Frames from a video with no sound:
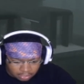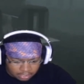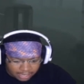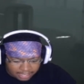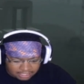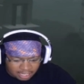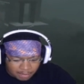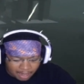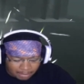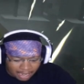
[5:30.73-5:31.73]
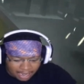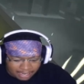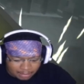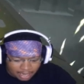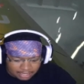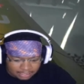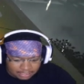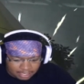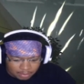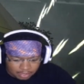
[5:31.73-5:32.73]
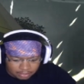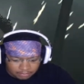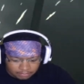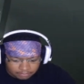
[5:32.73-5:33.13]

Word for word: He can't see me. I'm behind him. How does he see me?